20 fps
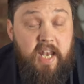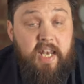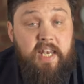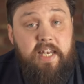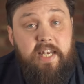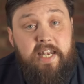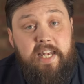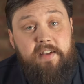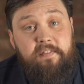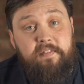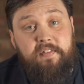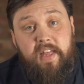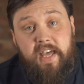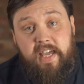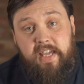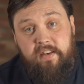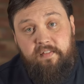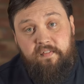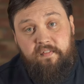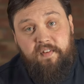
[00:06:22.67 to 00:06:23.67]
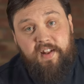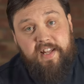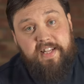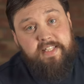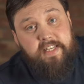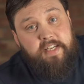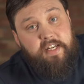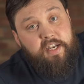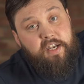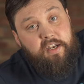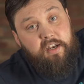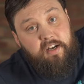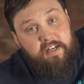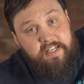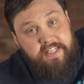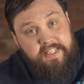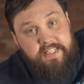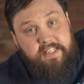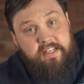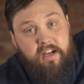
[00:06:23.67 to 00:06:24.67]
Lift that inflator
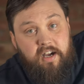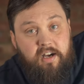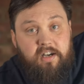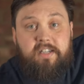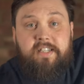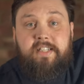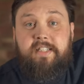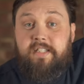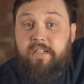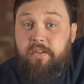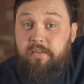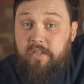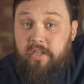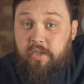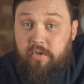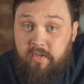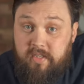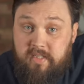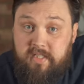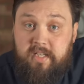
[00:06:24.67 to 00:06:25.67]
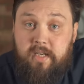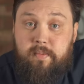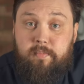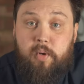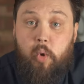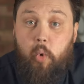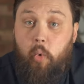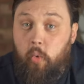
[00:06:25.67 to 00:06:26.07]
nice and high so that you can dump